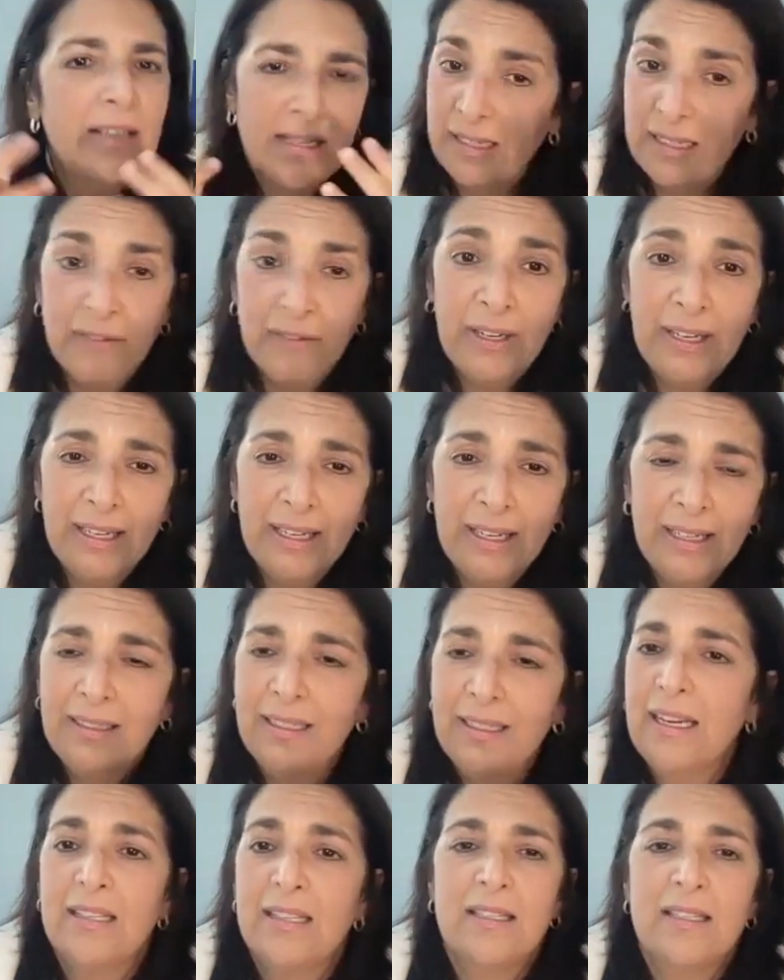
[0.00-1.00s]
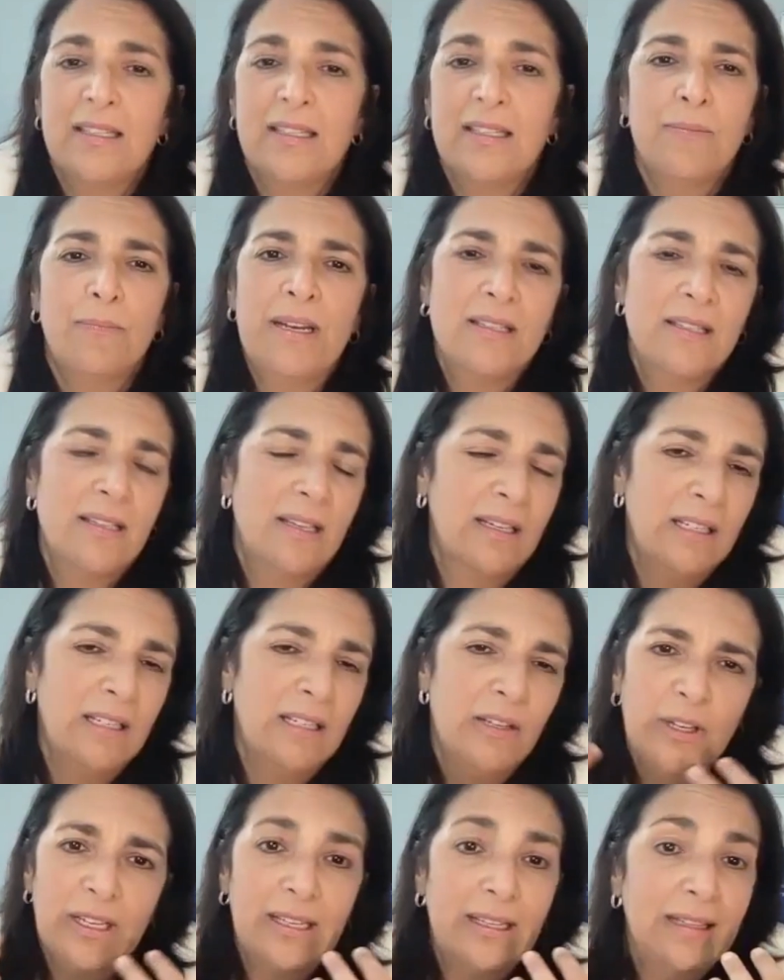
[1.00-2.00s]
significant. It's been a
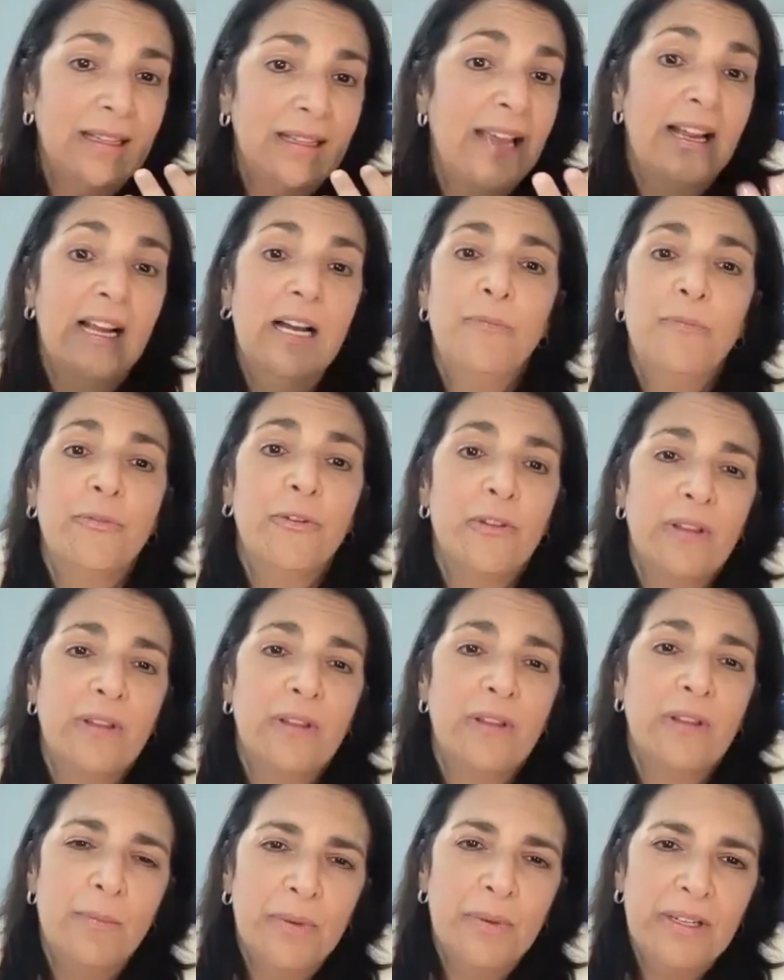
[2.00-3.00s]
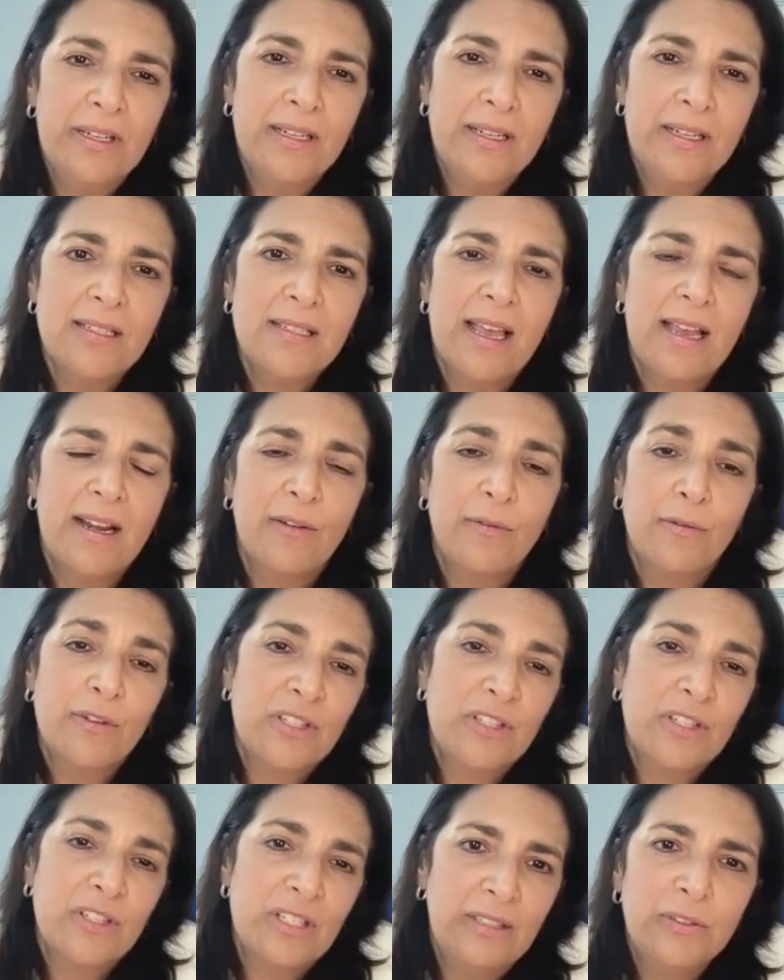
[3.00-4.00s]
significant leg up for the companies that
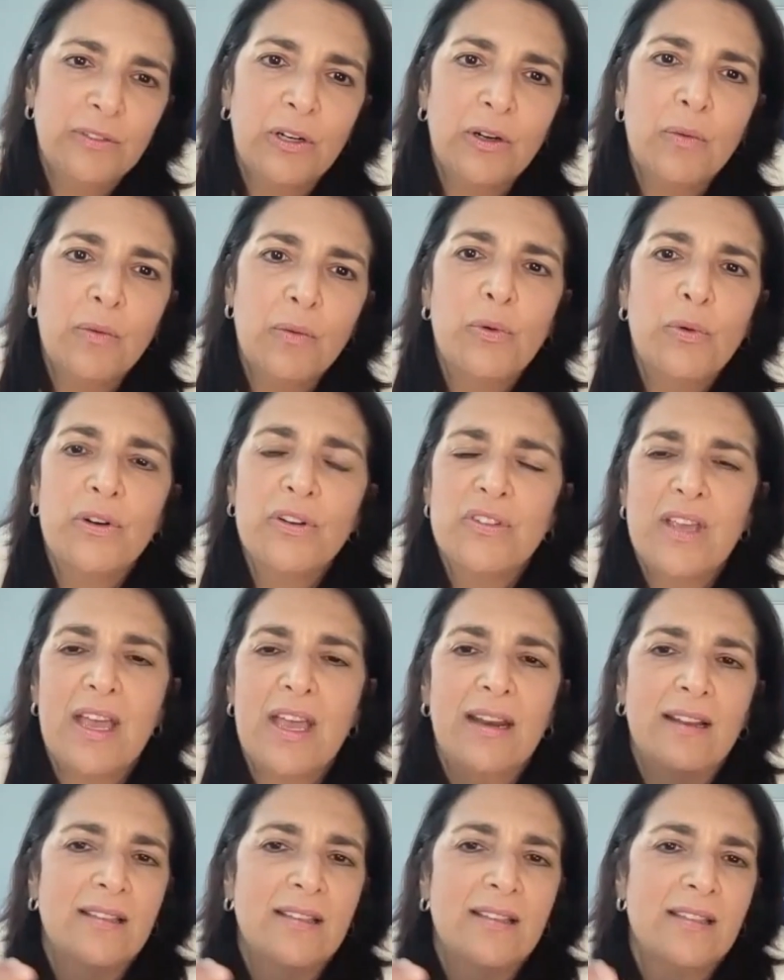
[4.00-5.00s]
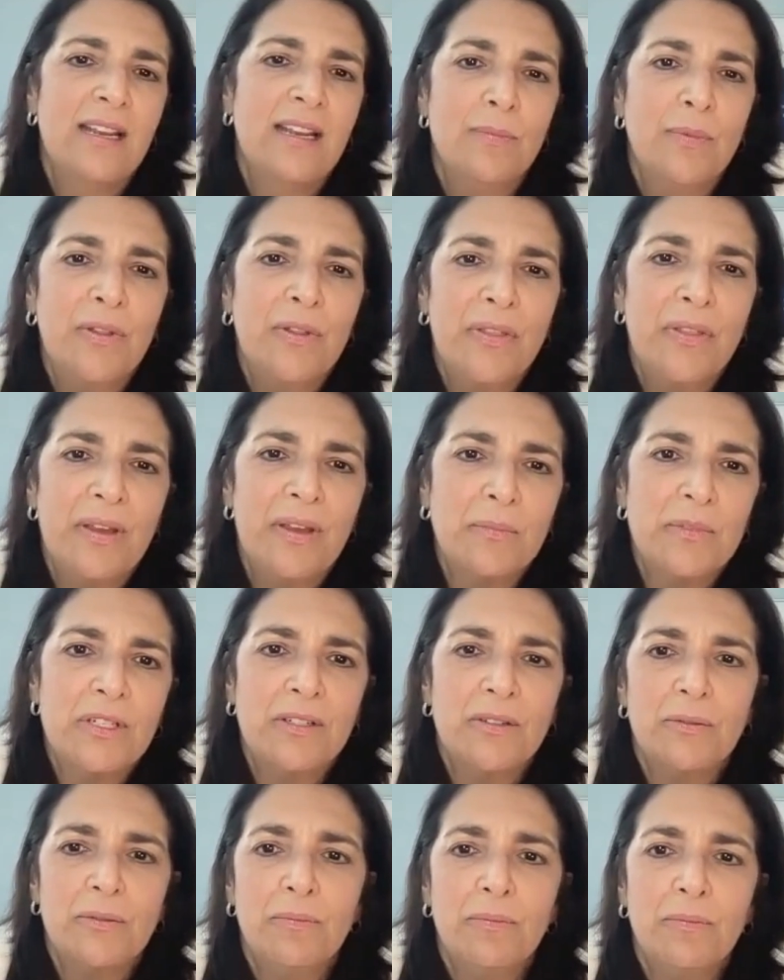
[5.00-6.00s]
have received our awards, and it's enabled them
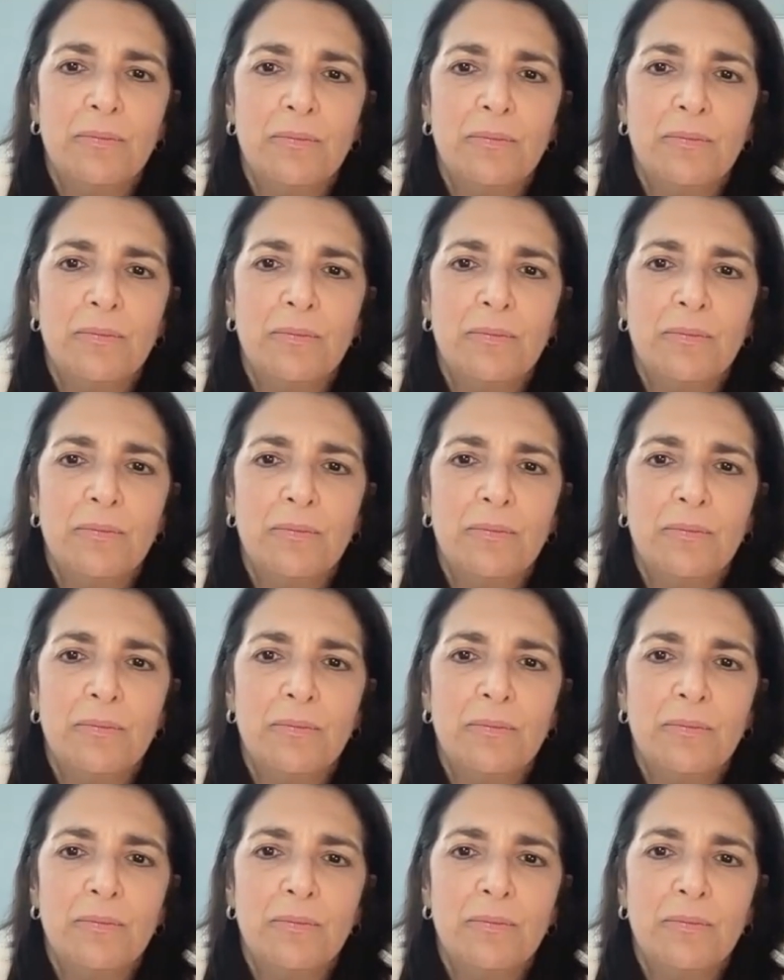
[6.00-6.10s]
to